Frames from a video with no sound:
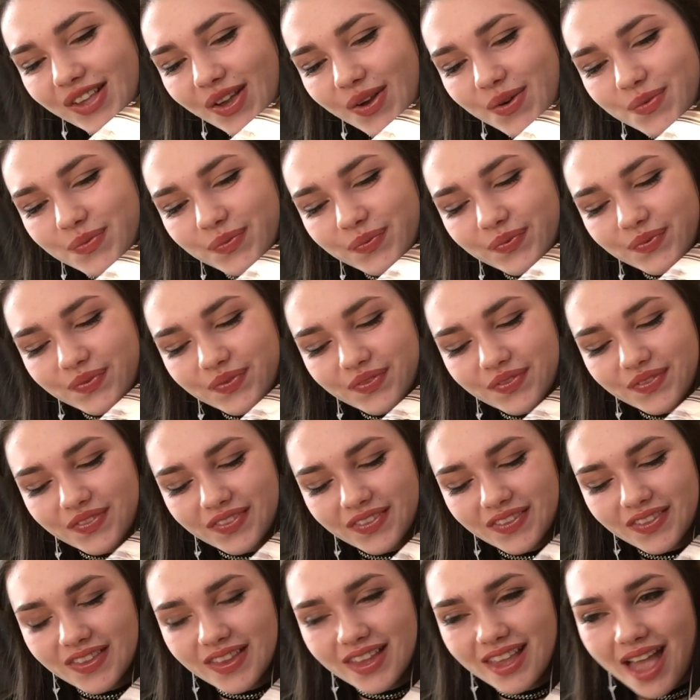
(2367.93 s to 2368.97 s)
So,
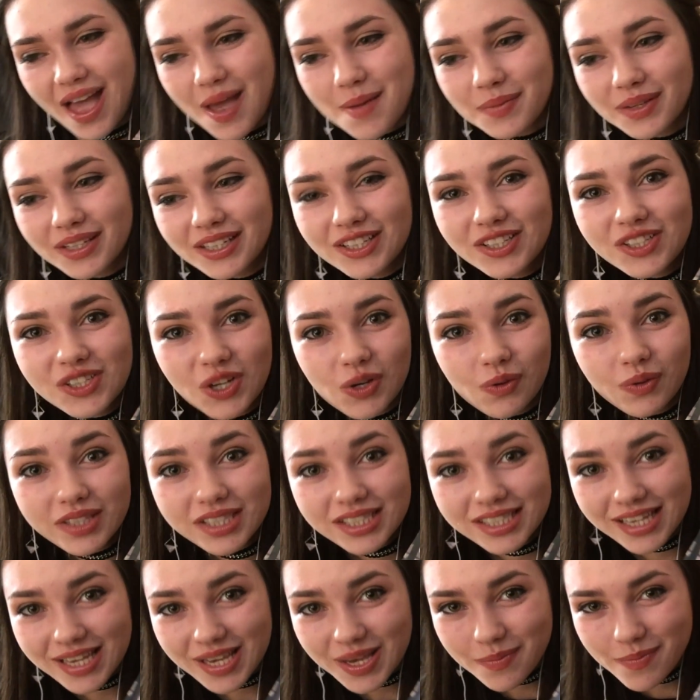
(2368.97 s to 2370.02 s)
I'm going to show
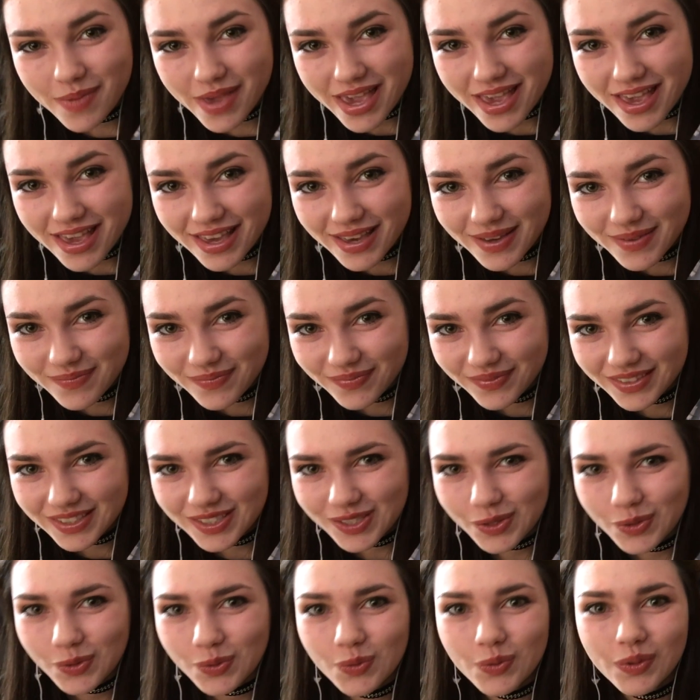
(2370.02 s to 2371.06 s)
a sneak peek
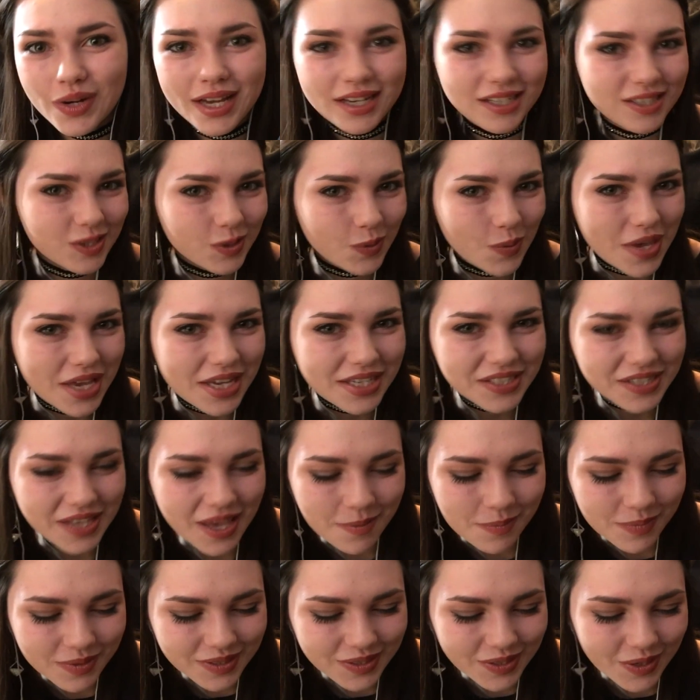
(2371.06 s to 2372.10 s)
to next
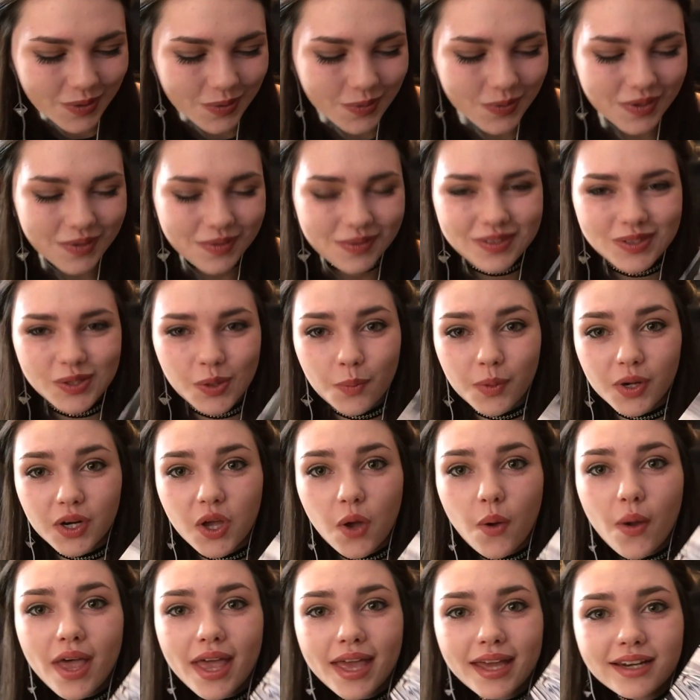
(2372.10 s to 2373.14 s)
week's episode. So I'm
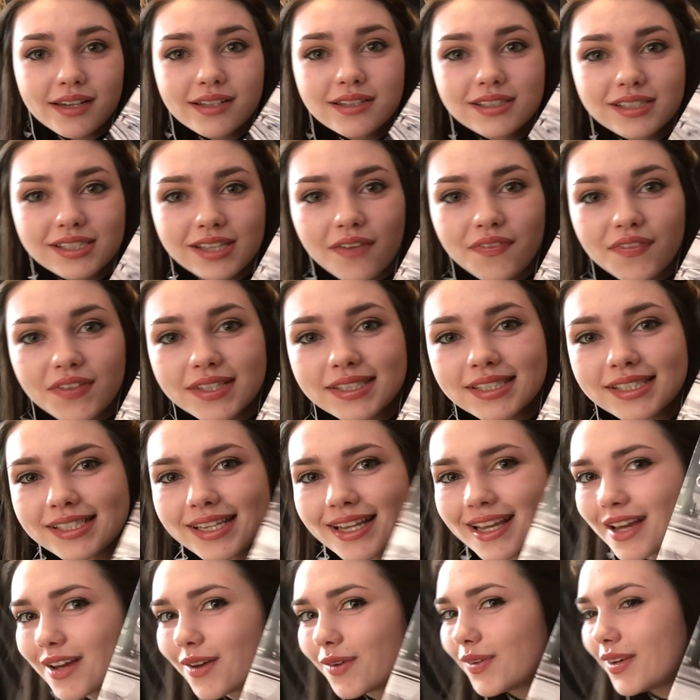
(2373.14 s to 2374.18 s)
going to go ahead and set
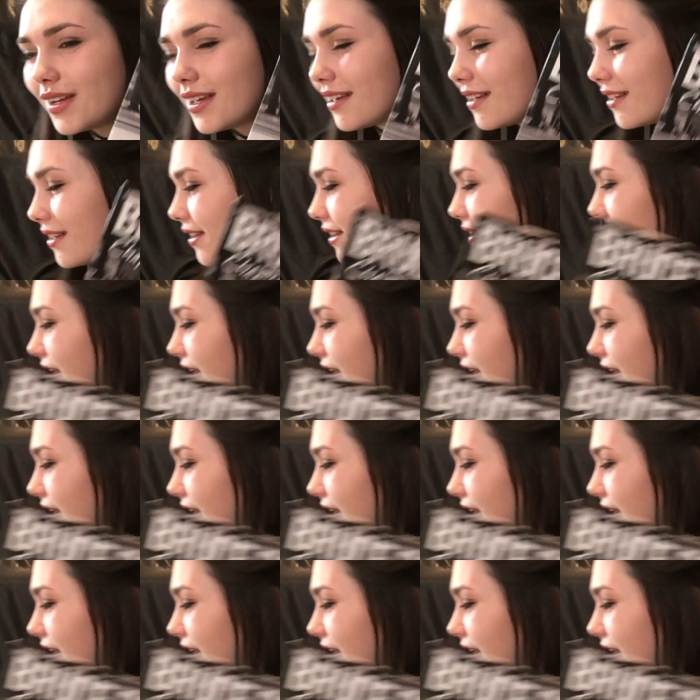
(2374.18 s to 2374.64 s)
this down.